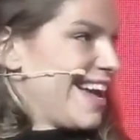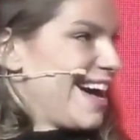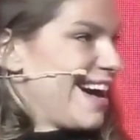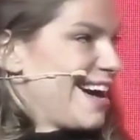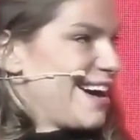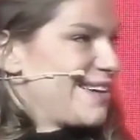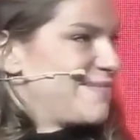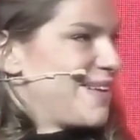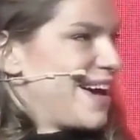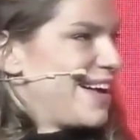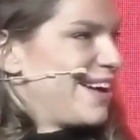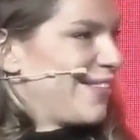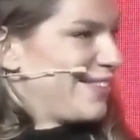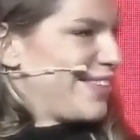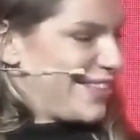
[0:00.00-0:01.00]
And
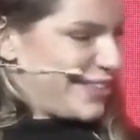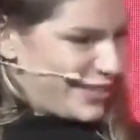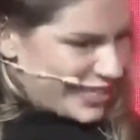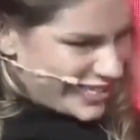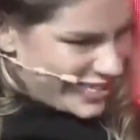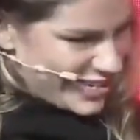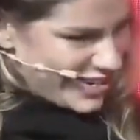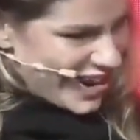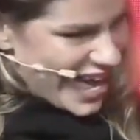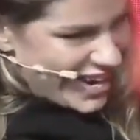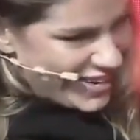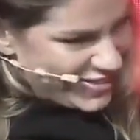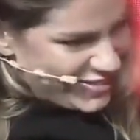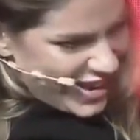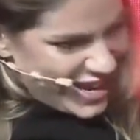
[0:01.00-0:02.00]
obviously, Justin, you're head
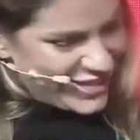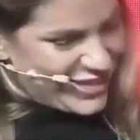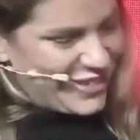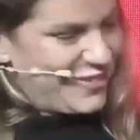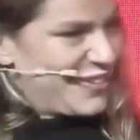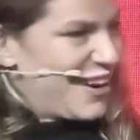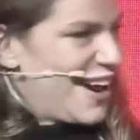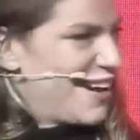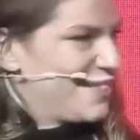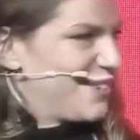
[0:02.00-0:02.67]
of Asia for